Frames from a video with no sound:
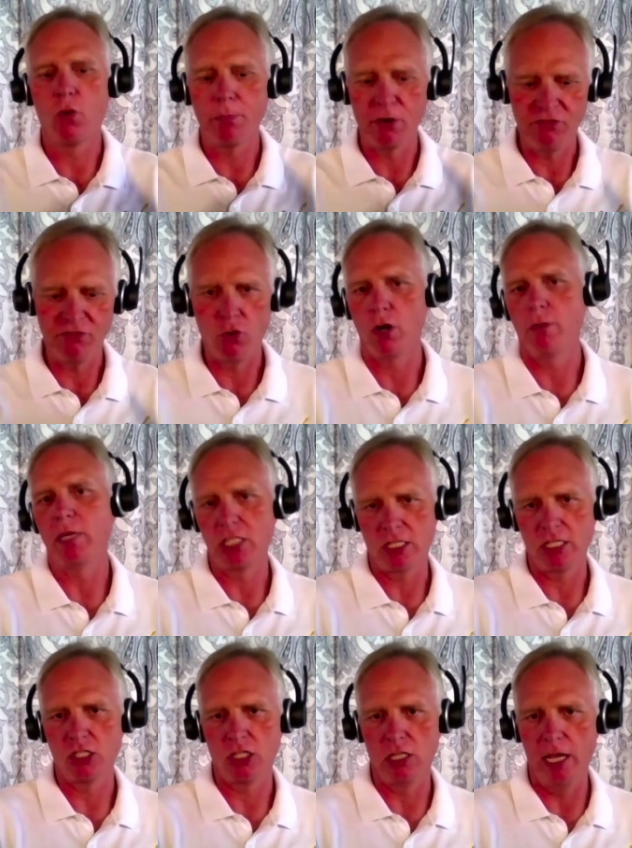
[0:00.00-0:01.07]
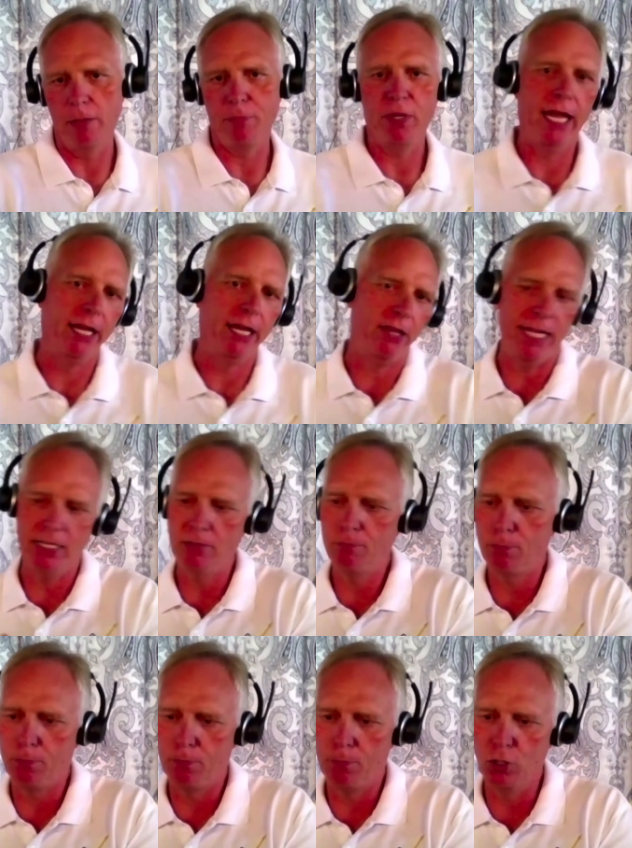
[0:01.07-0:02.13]
performance to slip, and then
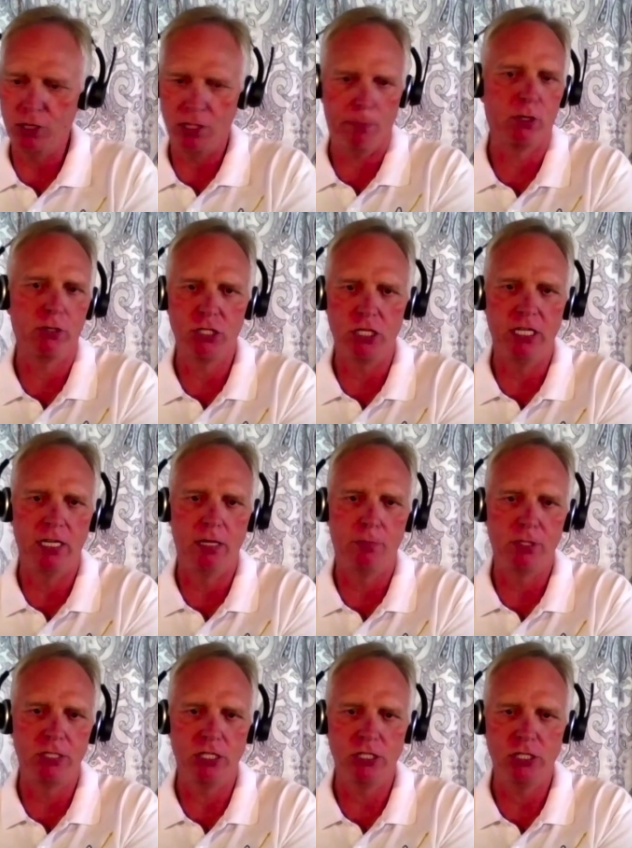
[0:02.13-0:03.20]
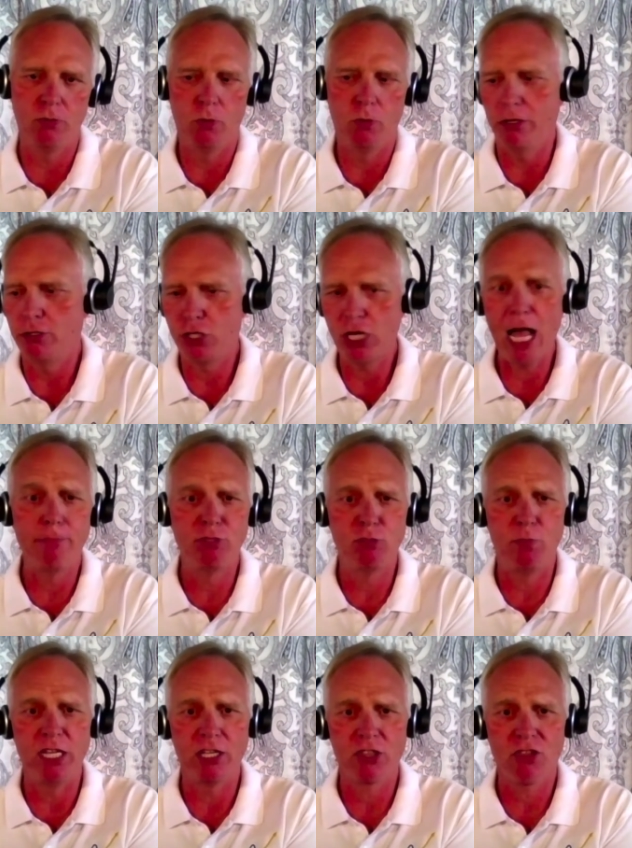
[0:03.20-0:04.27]
put the person in a position where their job's
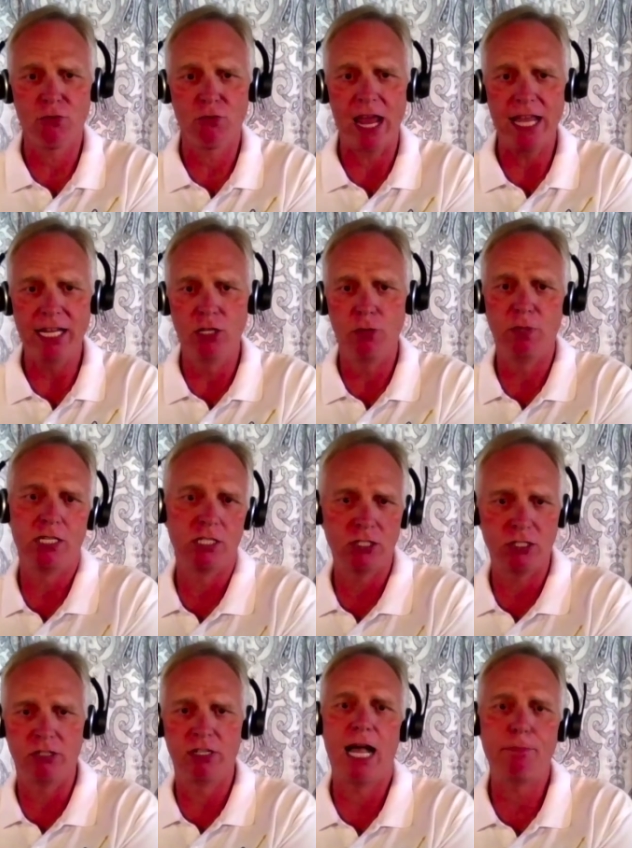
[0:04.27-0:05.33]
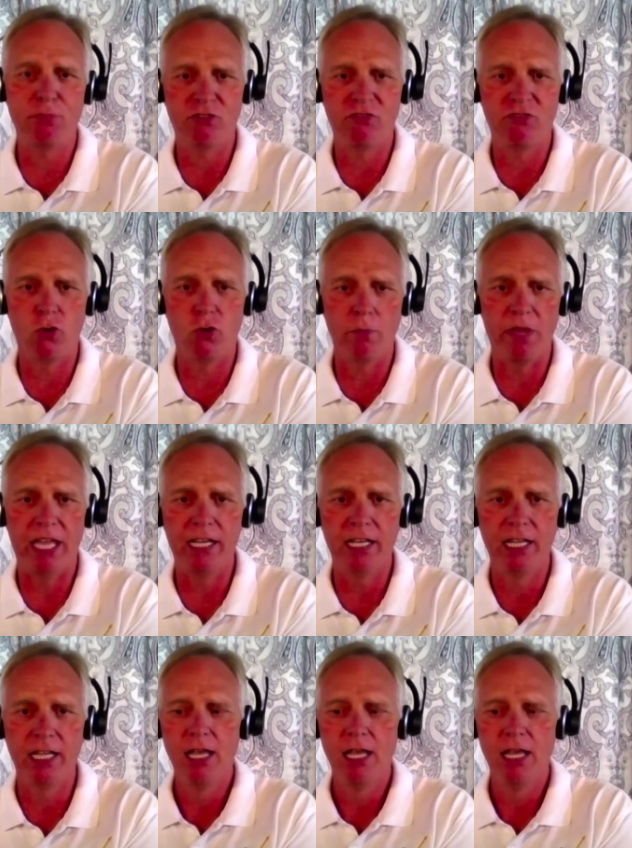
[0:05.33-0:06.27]
being threatened because they're not performing,